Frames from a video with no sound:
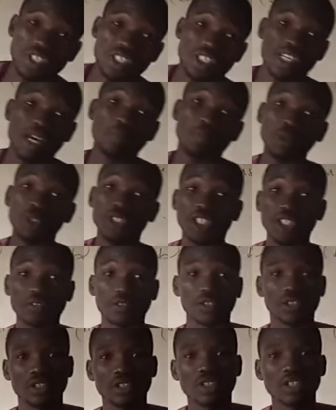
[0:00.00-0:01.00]
the sample
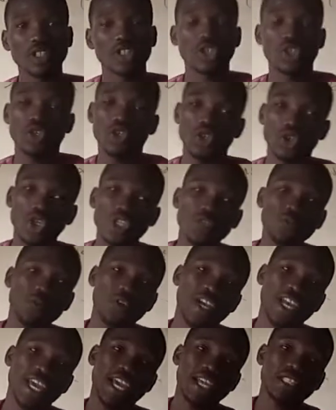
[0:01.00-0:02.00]
given. Don't
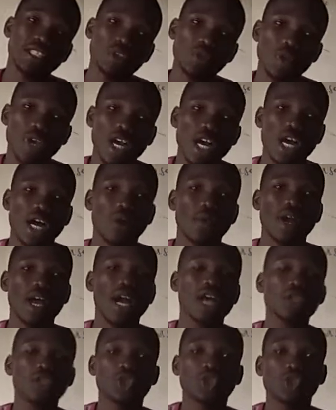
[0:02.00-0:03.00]
forget we are
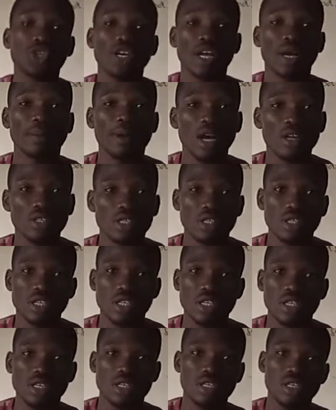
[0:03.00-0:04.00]
also talk about
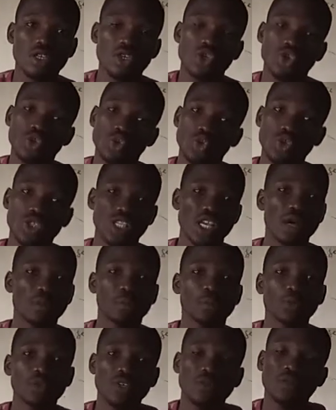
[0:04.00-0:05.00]
the two
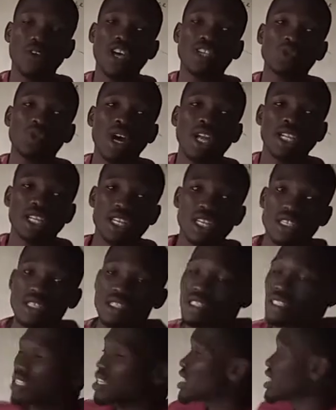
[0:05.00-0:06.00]
samples. The first one
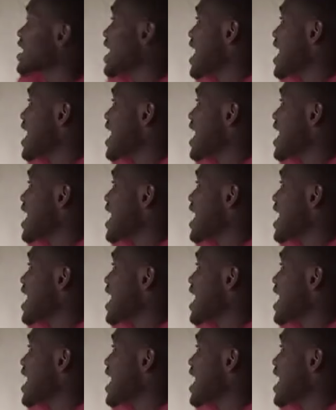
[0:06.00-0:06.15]
is